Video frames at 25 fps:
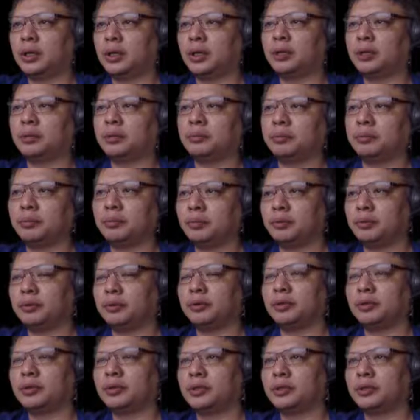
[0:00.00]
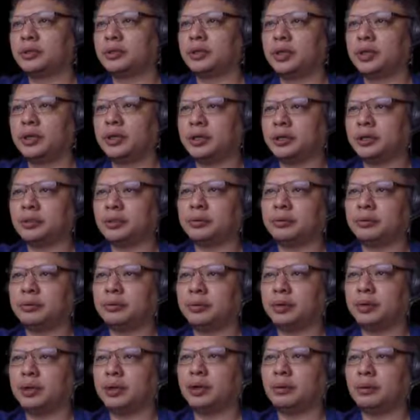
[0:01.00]
and in this case
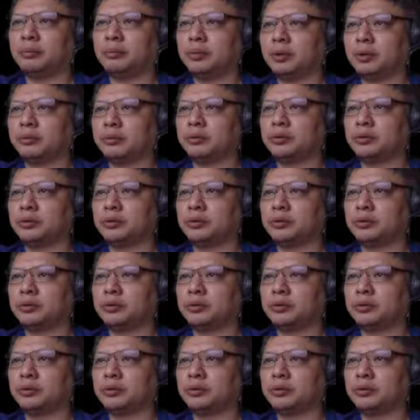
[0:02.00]
black